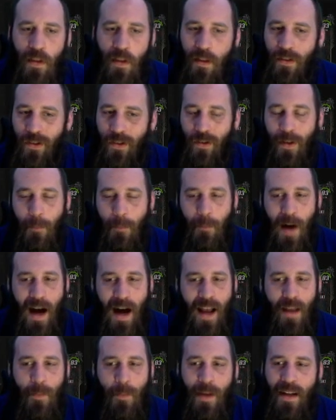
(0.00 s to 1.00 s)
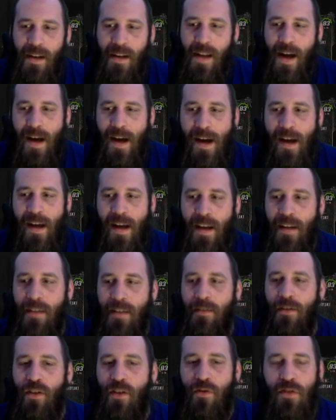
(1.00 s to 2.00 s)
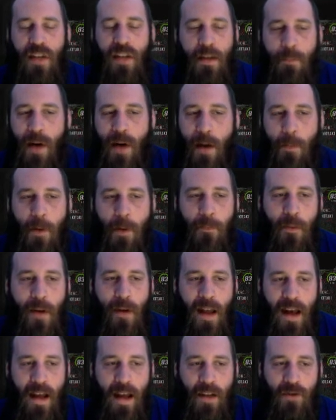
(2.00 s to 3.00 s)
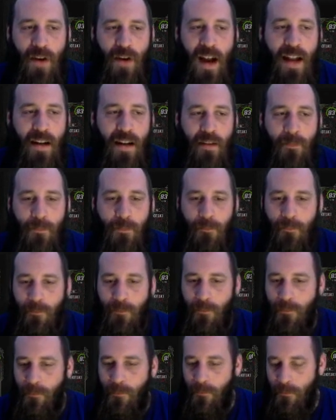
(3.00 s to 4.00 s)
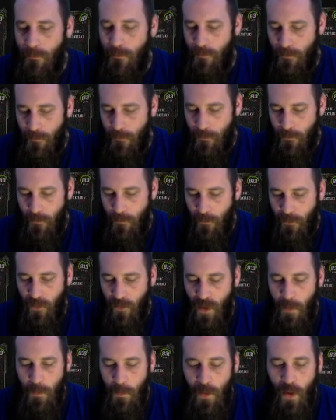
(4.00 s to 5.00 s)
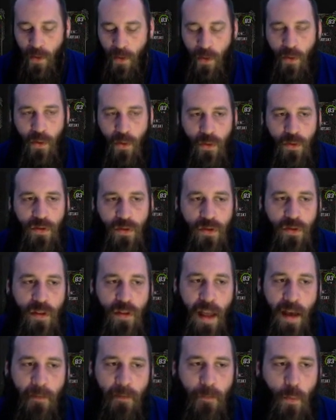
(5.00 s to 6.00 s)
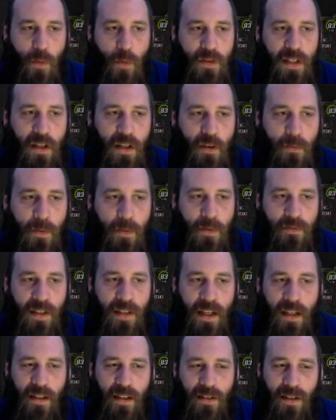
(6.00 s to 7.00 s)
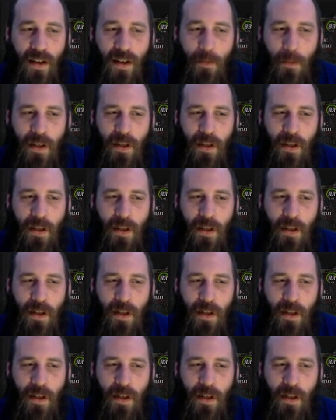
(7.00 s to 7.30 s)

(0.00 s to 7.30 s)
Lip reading: you can buy them at 9. You'll see them pop up for 9. Trying to flip those at 14 or 15 is going to be